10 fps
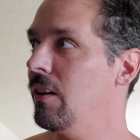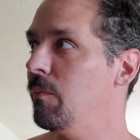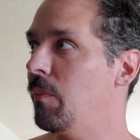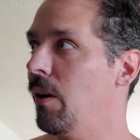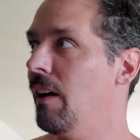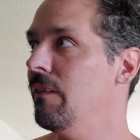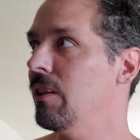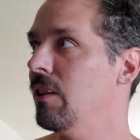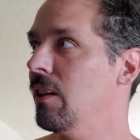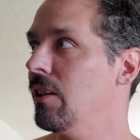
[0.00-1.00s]
in
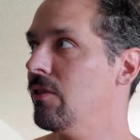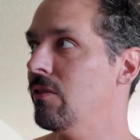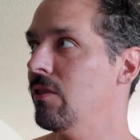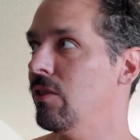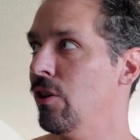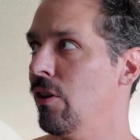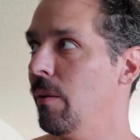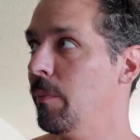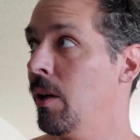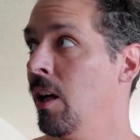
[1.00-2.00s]
private collections in
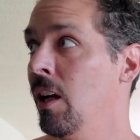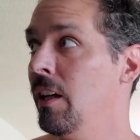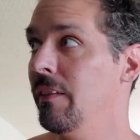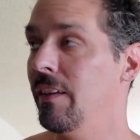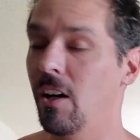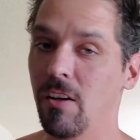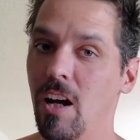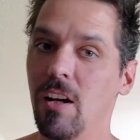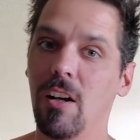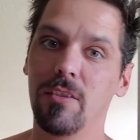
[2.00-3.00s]
Europe that are
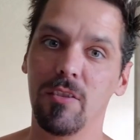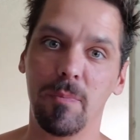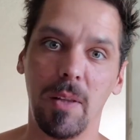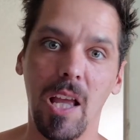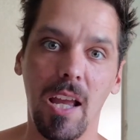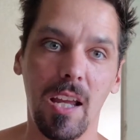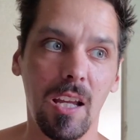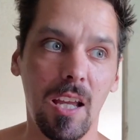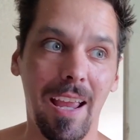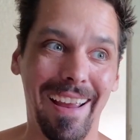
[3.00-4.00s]
not on
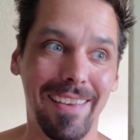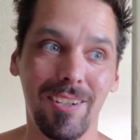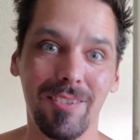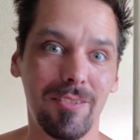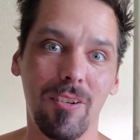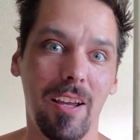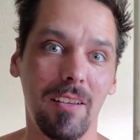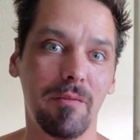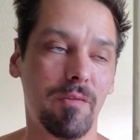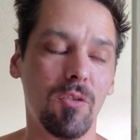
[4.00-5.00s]
display,
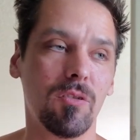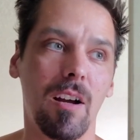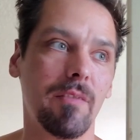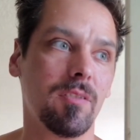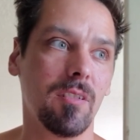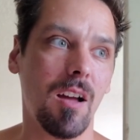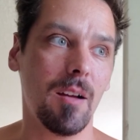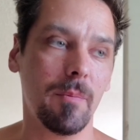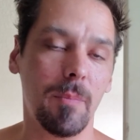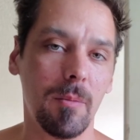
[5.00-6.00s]
and photographs are
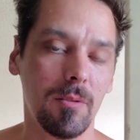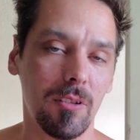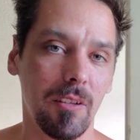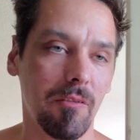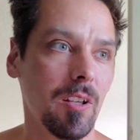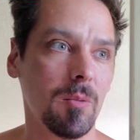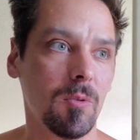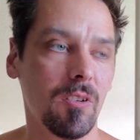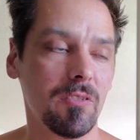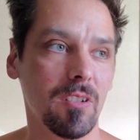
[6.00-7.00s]
not publicly
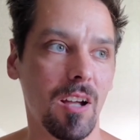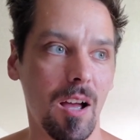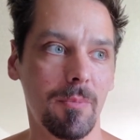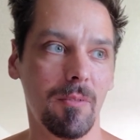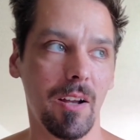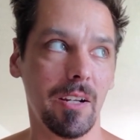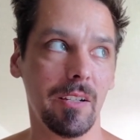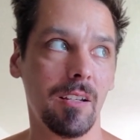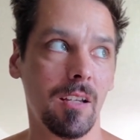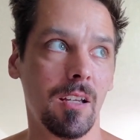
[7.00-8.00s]
available because they're
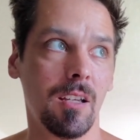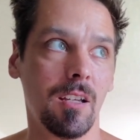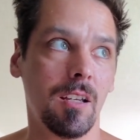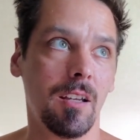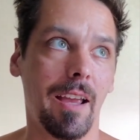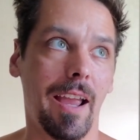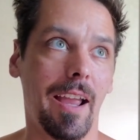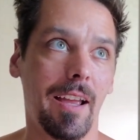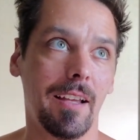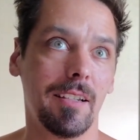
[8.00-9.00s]
copyrighted.
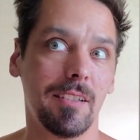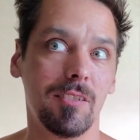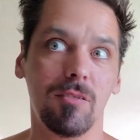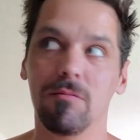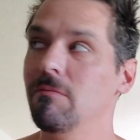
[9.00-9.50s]
And